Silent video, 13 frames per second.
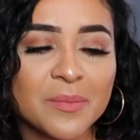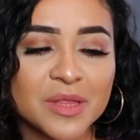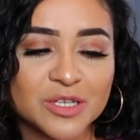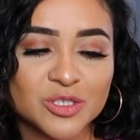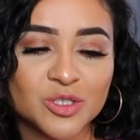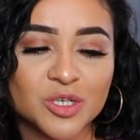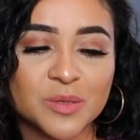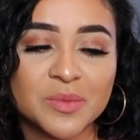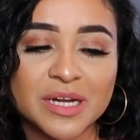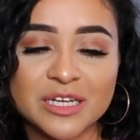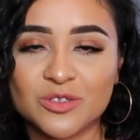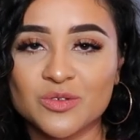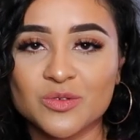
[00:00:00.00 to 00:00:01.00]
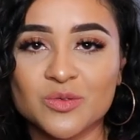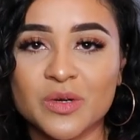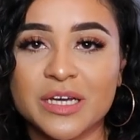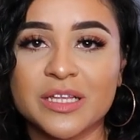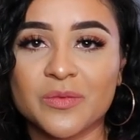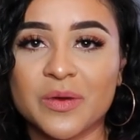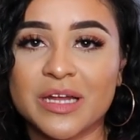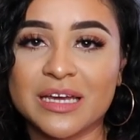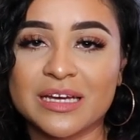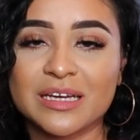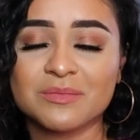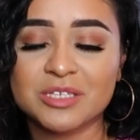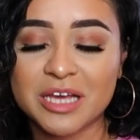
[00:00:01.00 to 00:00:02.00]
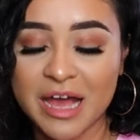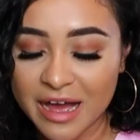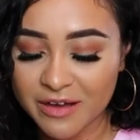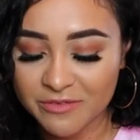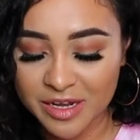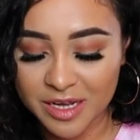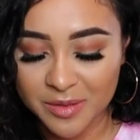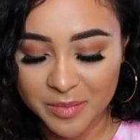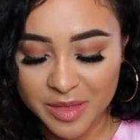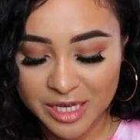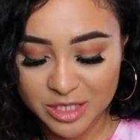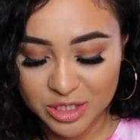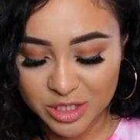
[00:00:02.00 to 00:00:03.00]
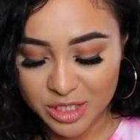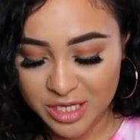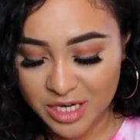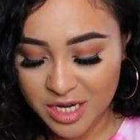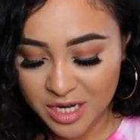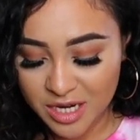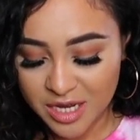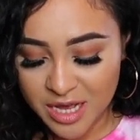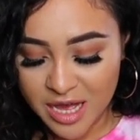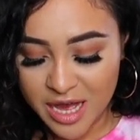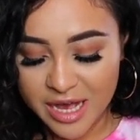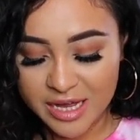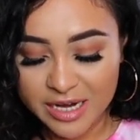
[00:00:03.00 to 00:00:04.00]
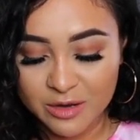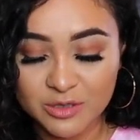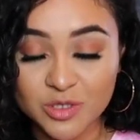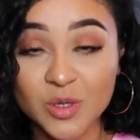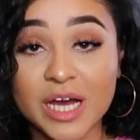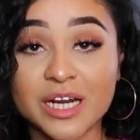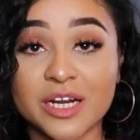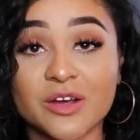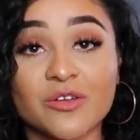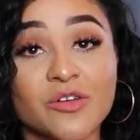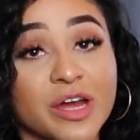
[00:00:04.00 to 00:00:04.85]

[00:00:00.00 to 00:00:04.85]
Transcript: I'm not sure but I do either way like him to have like a plain shirt and I also got it in